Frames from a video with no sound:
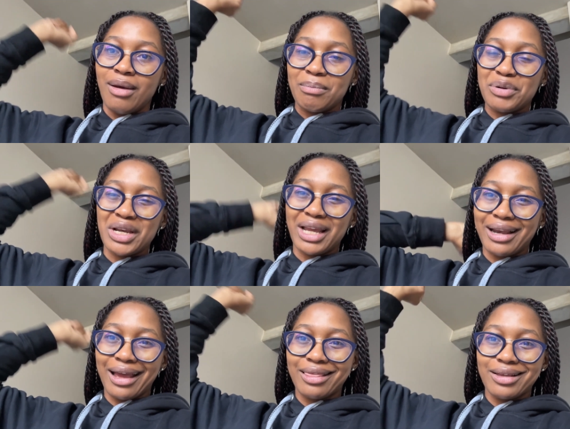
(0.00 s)
pulling
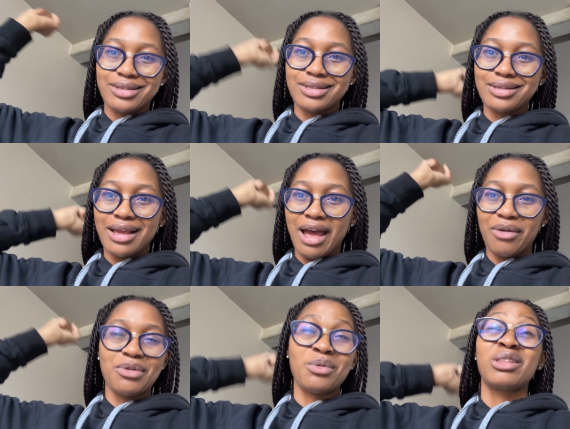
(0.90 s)
like this. I
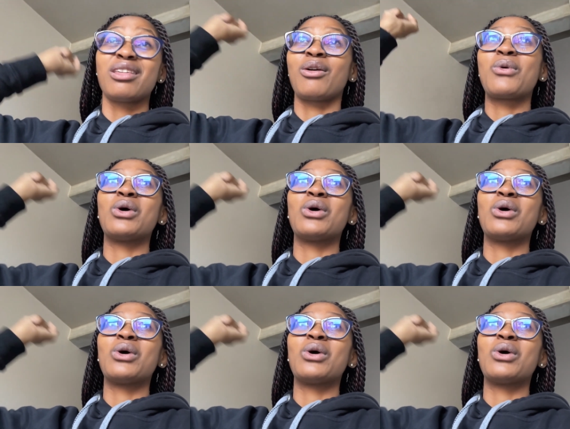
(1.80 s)
don't know what they call